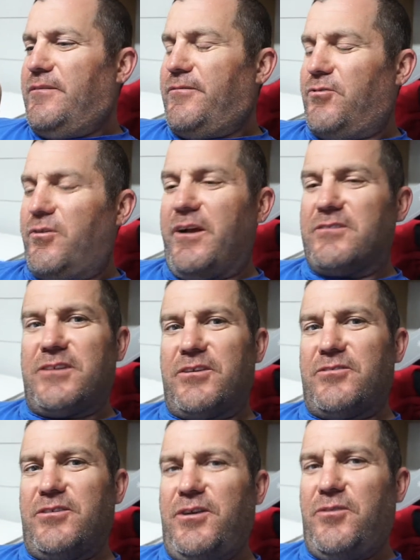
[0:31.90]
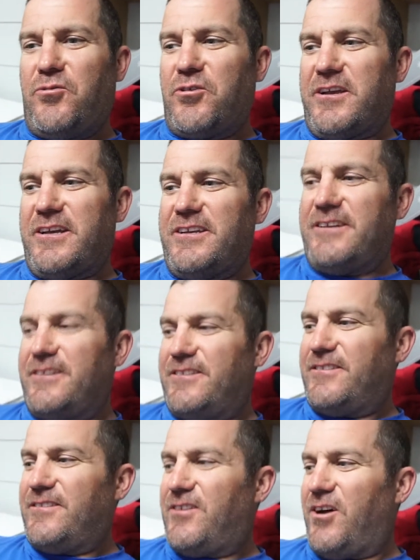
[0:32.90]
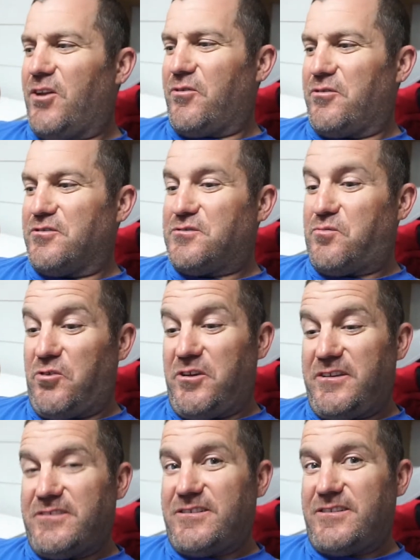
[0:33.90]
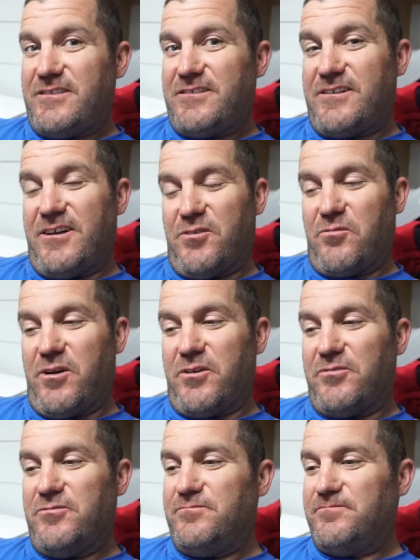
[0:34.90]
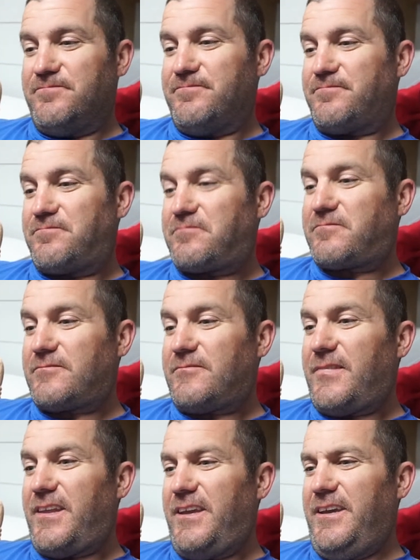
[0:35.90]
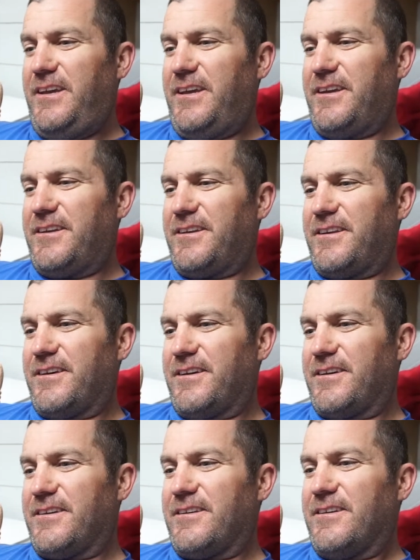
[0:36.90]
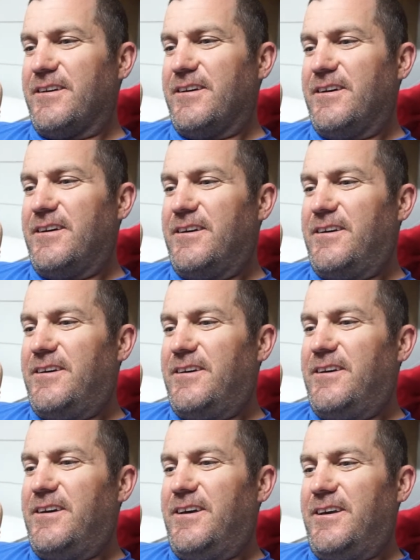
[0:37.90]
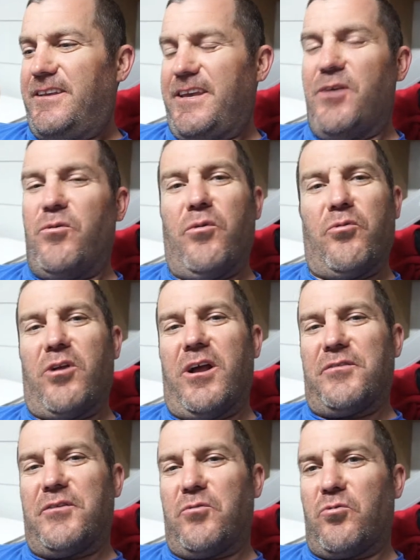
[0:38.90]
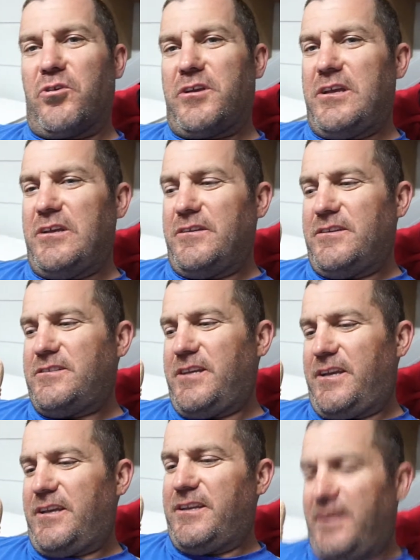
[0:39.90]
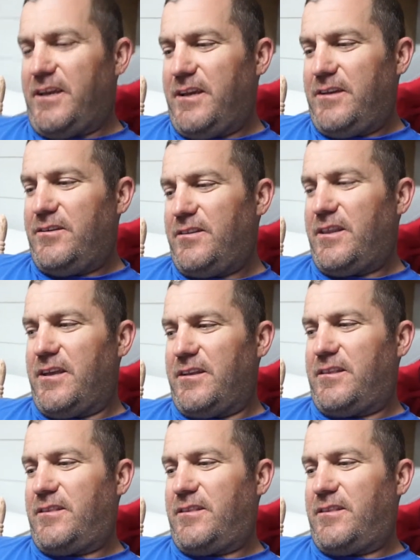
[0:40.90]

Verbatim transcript: we were out there working in Colorado Springs, Colorado, and uh, yeah, while we're out there working the second day, they,